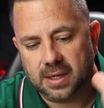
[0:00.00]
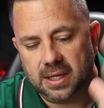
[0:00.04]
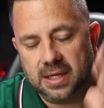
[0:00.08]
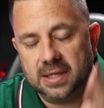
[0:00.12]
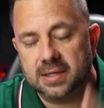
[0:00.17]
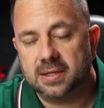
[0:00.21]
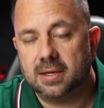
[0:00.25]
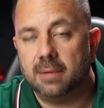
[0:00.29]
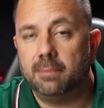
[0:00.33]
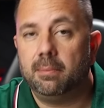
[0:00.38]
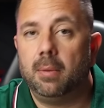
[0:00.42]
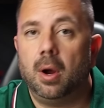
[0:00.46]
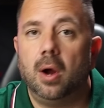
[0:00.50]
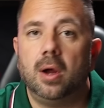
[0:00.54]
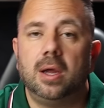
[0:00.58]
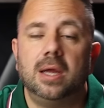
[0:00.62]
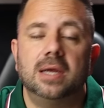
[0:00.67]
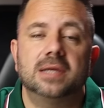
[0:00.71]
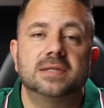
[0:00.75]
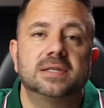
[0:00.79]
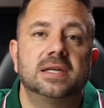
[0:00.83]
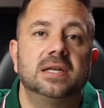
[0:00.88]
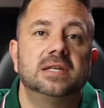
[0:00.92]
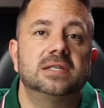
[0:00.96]
The
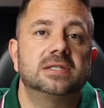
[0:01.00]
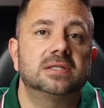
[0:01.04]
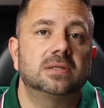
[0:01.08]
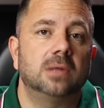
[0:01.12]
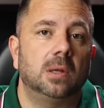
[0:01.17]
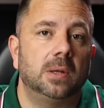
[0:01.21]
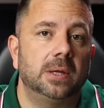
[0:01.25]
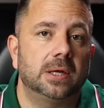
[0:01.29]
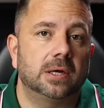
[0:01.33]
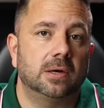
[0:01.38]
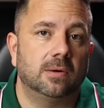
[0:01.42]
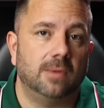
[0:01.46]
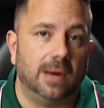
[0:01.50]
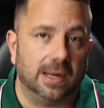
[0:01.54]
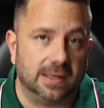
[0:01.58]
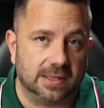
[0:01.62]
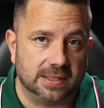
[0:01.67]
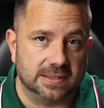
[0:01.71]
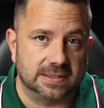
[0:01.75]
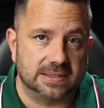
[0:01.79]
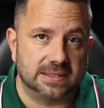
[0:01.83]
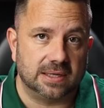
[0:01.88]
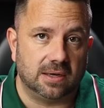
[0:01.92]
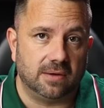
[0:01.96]
market is going to slowly
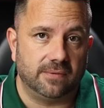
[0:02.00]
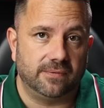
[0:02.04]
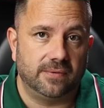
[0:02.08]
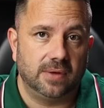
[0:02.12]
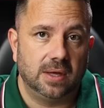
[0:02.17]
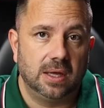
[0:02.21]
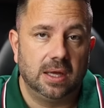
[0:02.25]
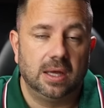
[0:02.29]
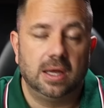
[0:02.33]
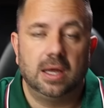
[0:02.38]
correct itself.